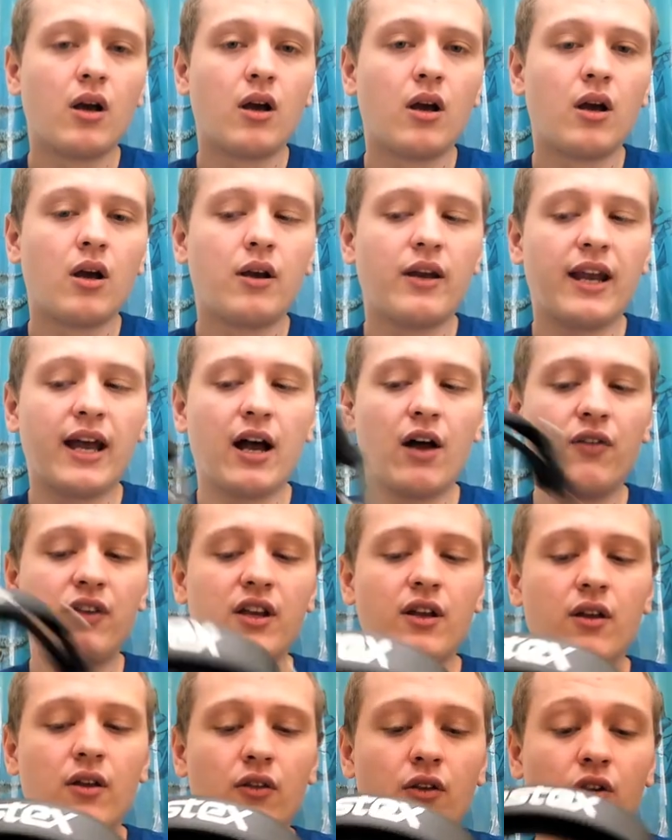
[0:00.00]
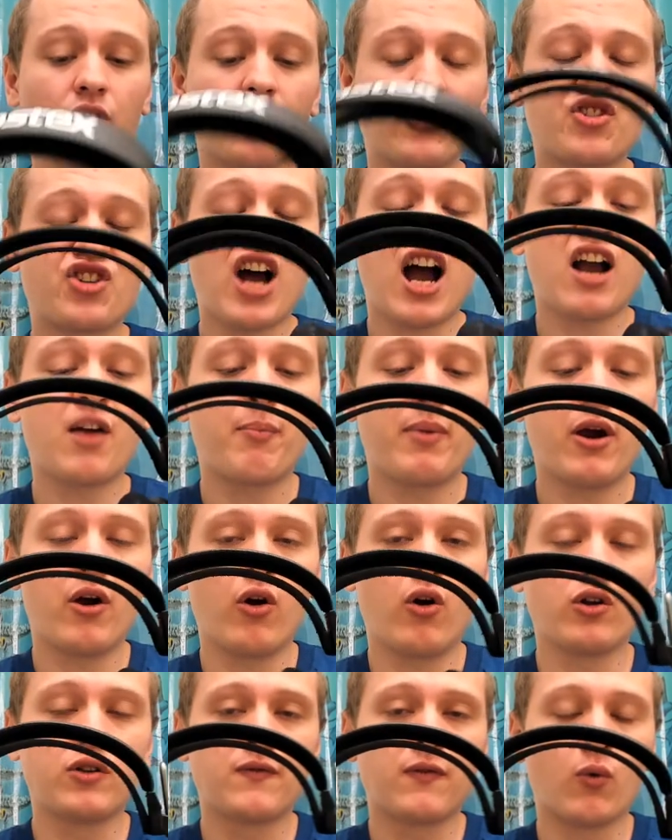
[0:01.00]
now the stock pair goes
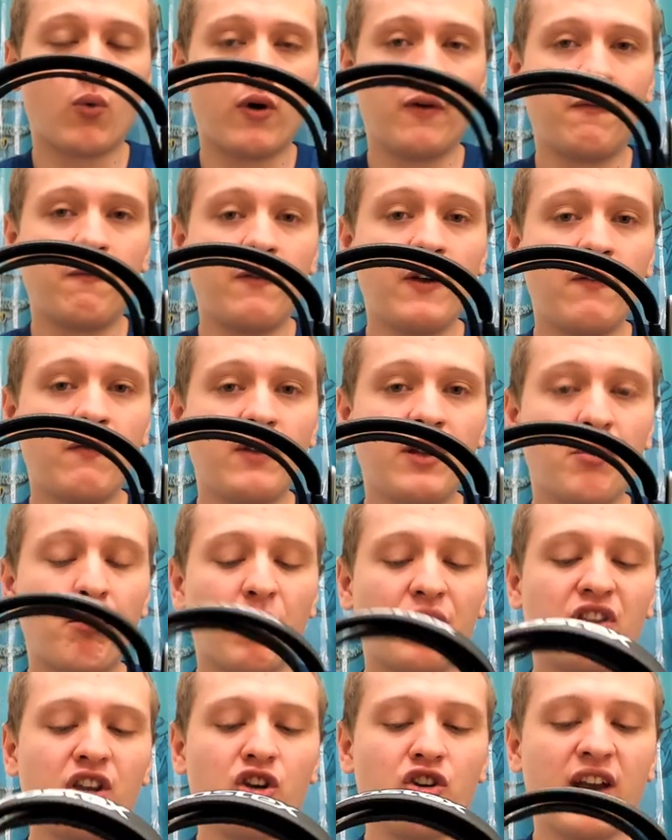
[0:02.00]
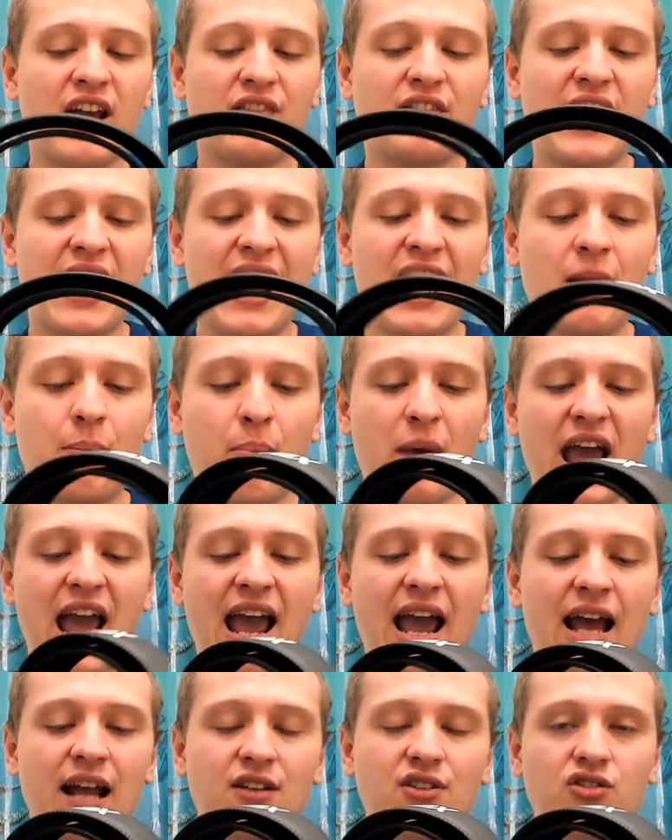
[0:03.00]
for $150, but then you have to add
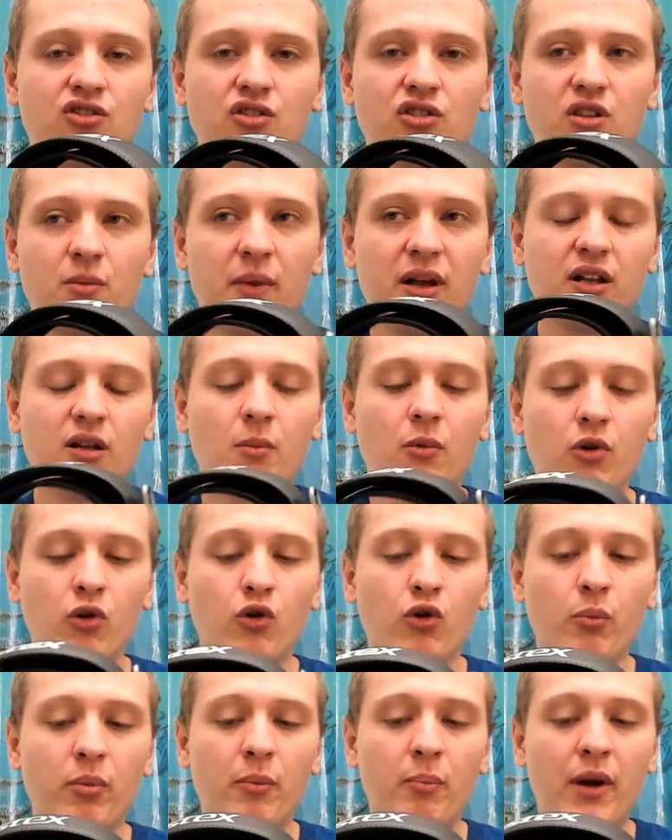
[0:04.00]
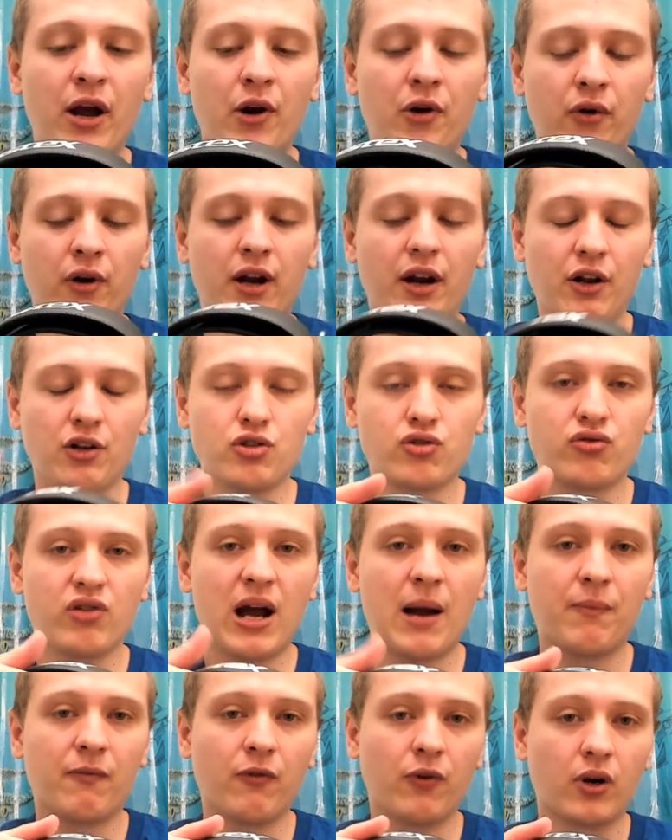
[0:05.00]
pads just to make them a little bit better, and a strap
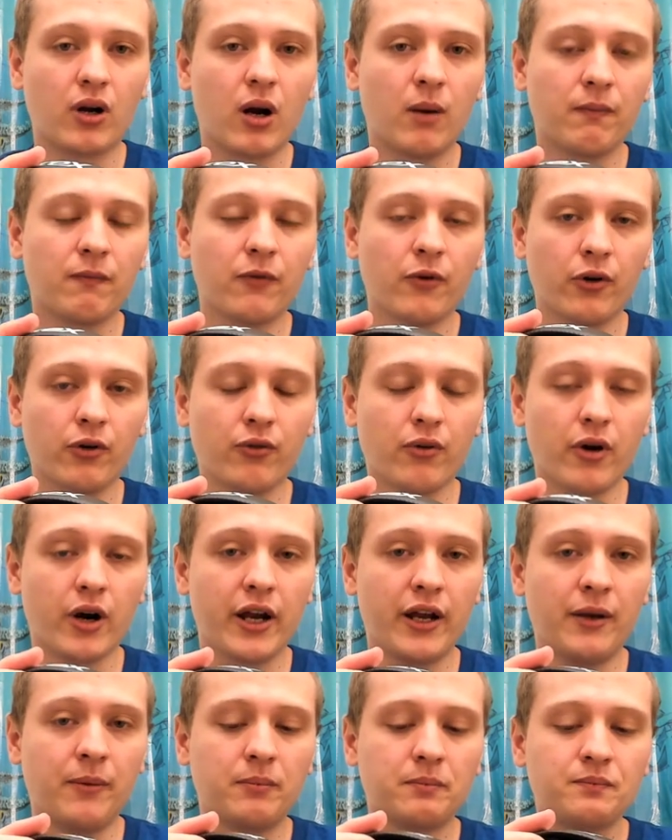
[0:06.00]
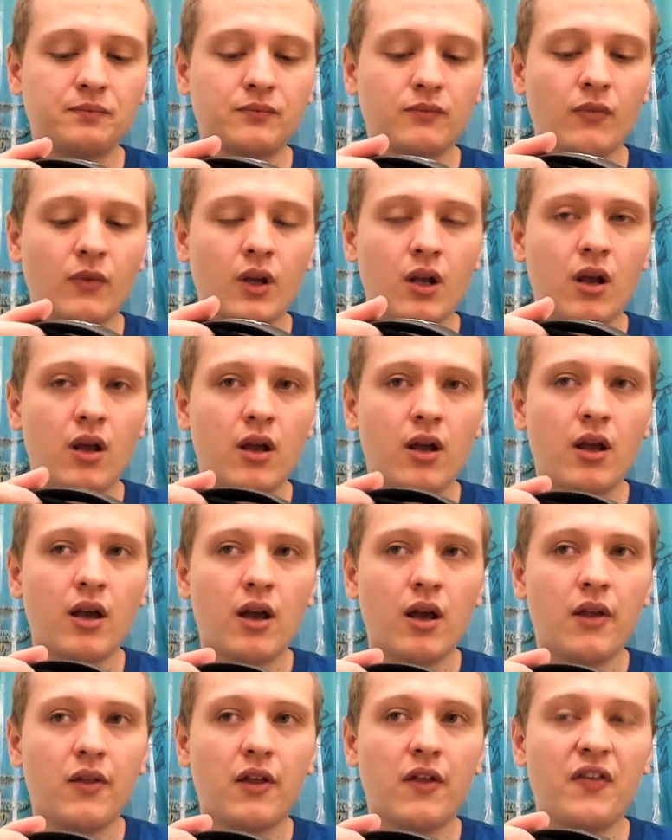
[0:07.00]
for comfort, right?
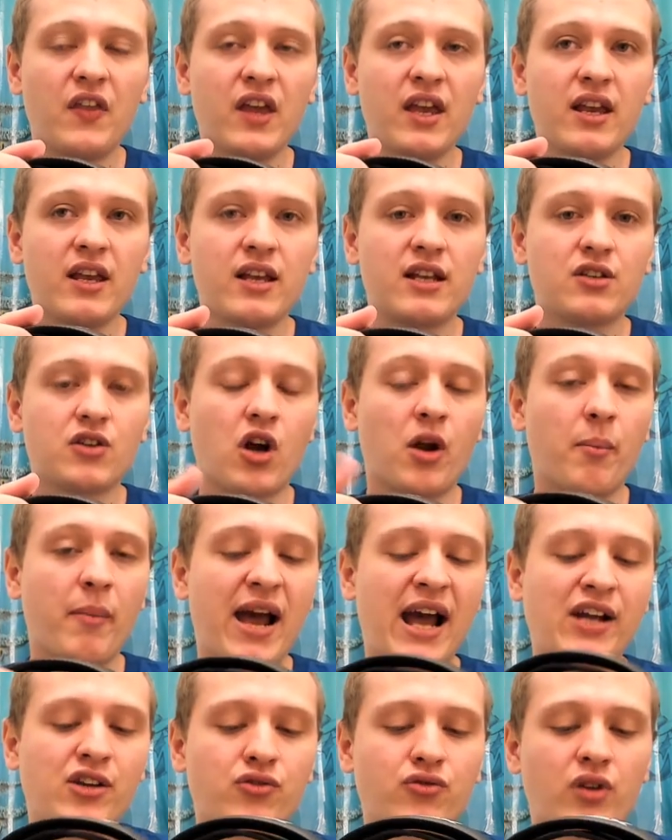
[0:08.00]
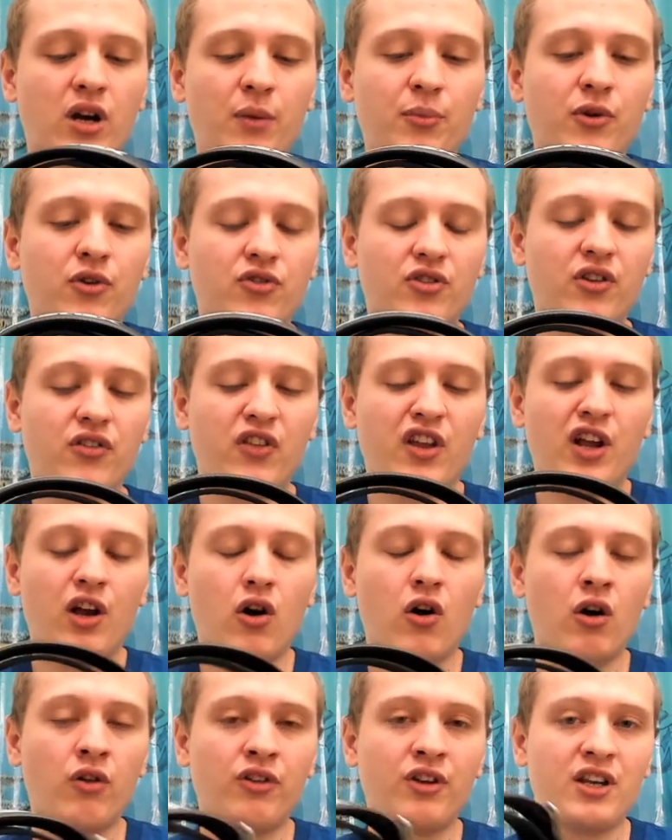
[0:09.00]
The thing is, on Mass Drop, there's a thing called
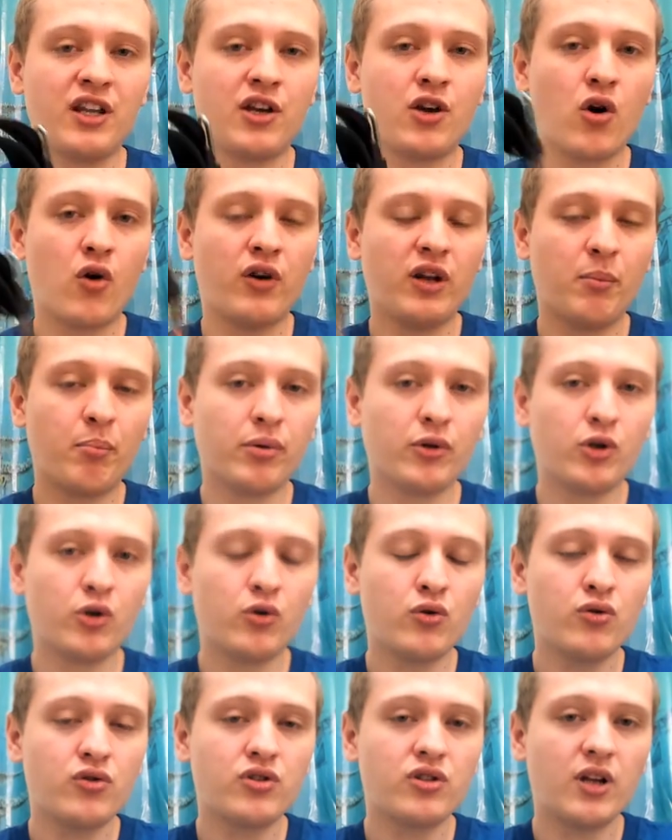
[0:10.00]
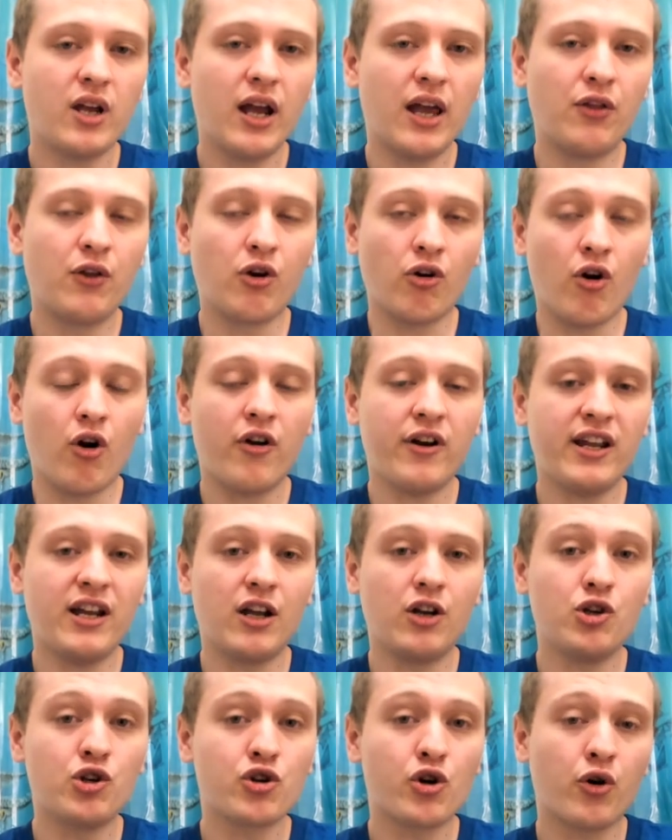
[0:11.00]
the Dekoni Blues, and they're already
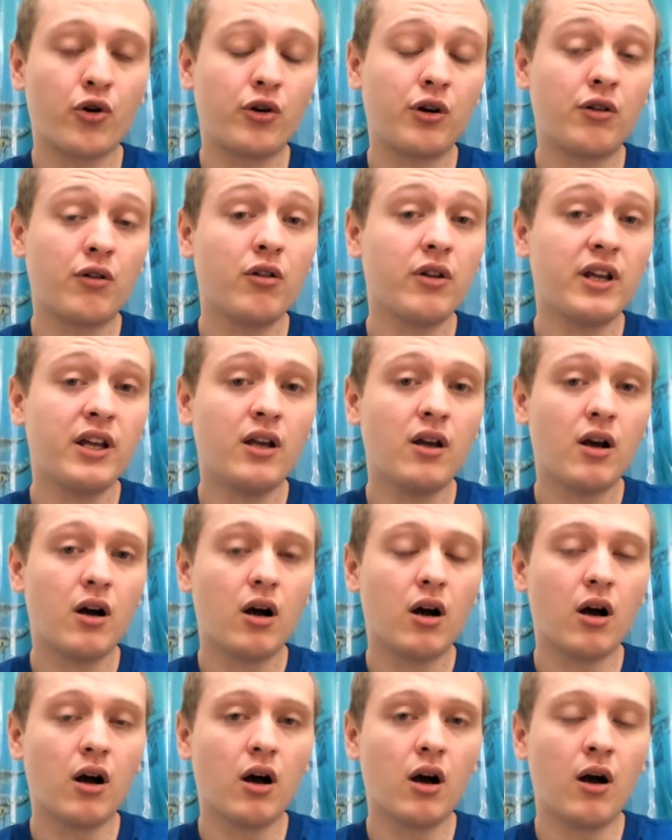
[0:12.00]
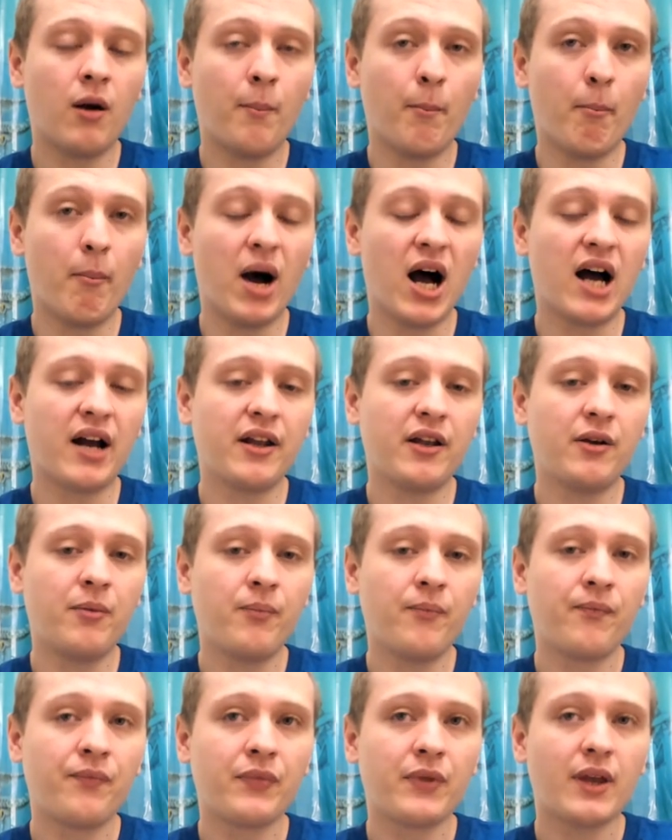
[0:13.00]
internally modded,
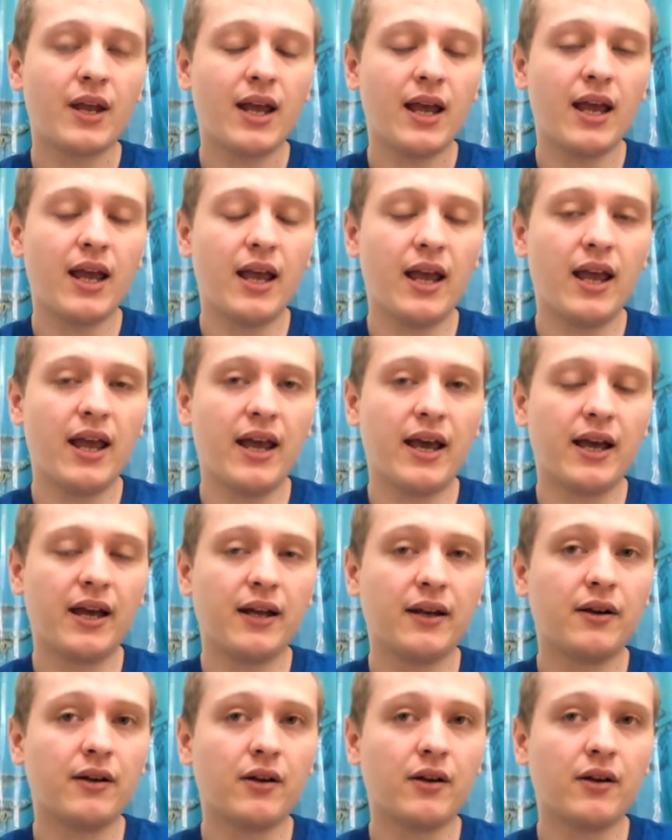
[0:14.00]
and